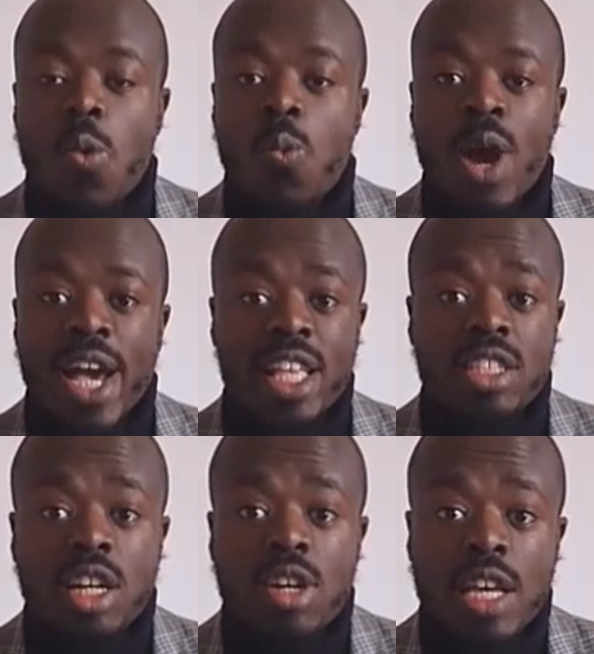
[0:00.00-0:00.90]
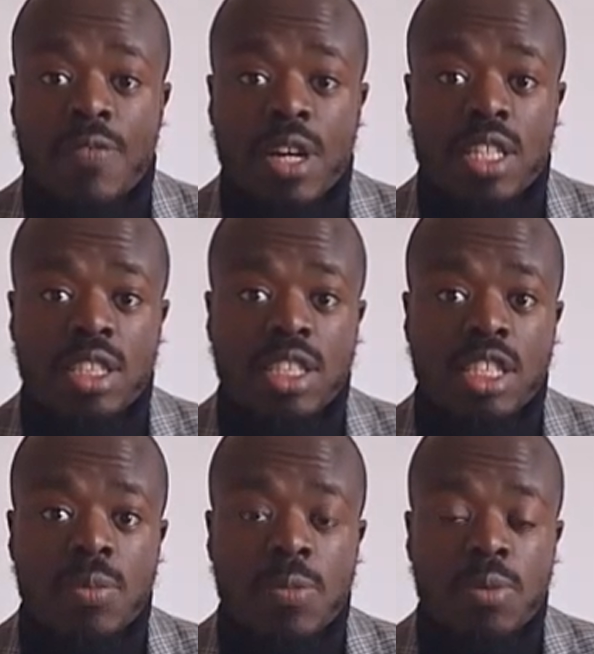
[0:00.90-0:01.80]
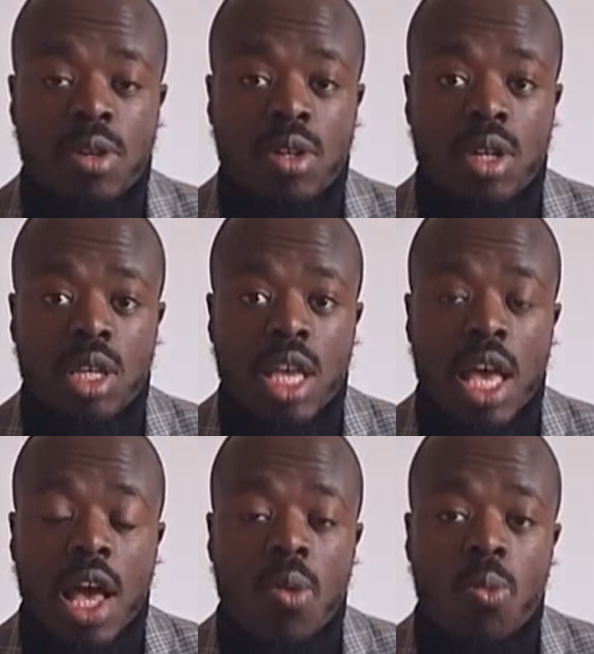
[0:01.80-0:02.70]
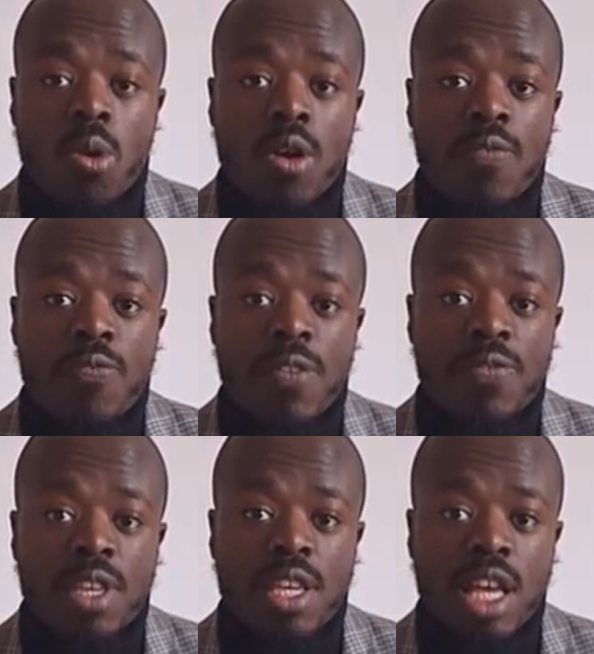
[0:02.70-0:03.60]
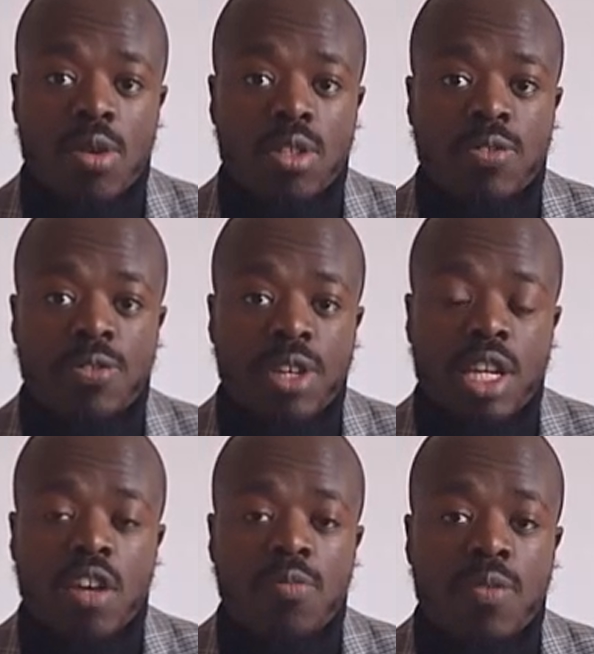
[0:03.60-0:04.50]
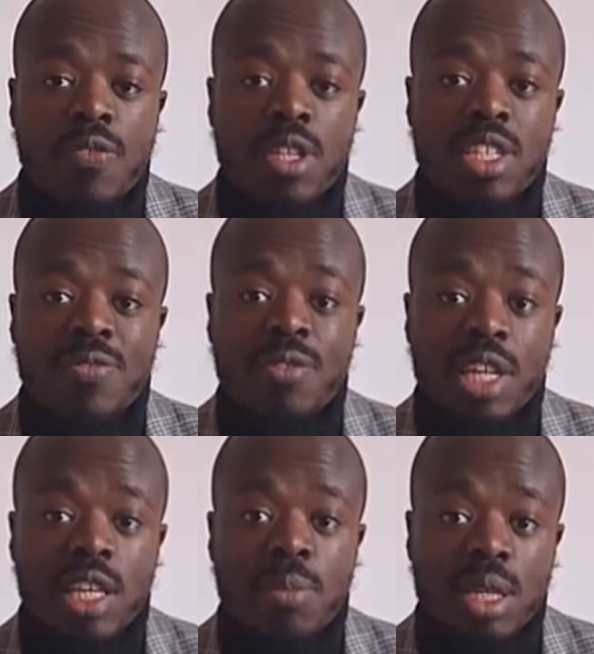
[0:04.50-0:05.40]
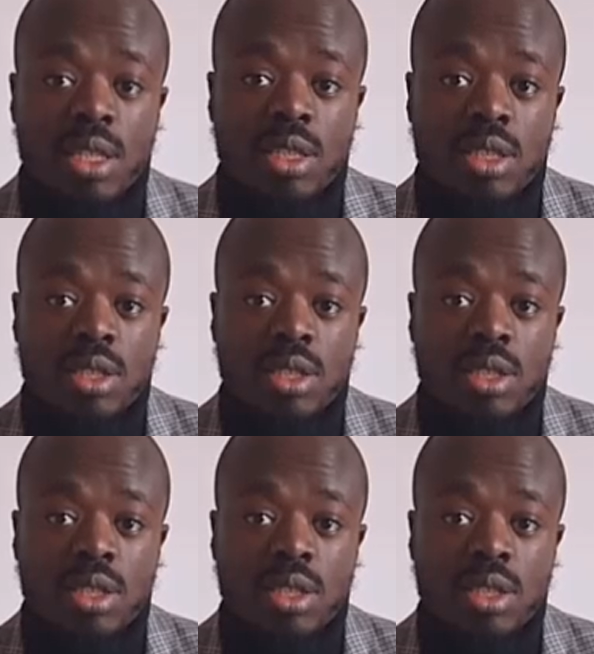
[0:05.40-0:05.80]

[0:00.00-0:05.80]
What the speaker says: why the childcare funding system is broken, and what 15 hours free government funding really means.